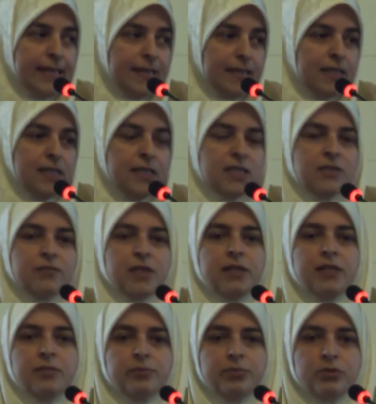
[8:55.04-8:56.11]
I think it's
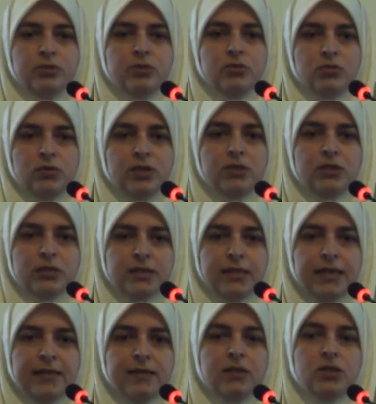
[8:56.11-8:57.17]
very important to
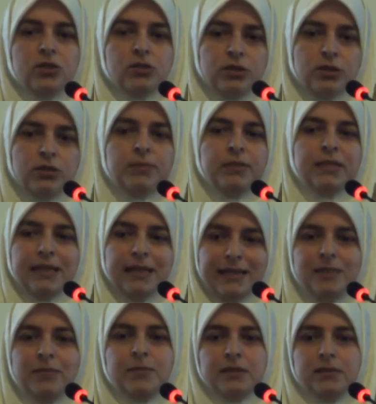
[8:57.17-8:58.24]
understand the urban
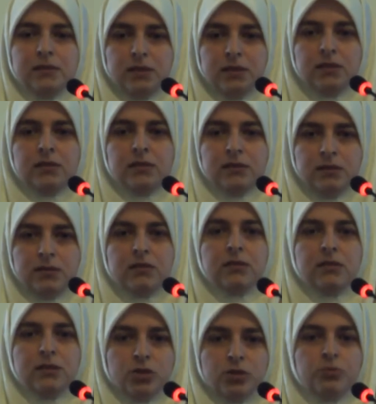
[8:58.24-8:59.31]
element in
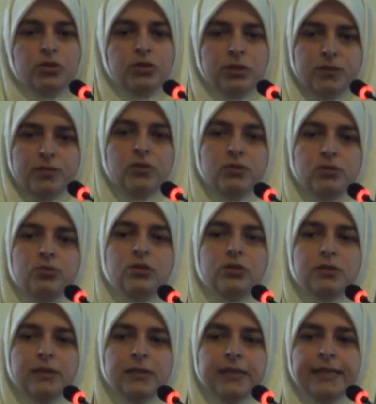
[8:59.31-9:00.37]
the Egyptian
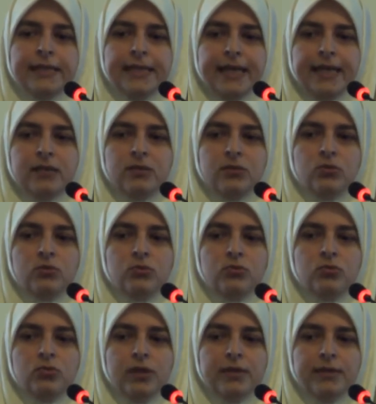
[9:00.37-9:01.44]
revolution and
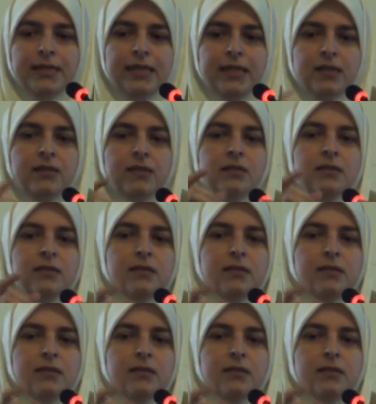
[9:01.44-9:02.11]
to take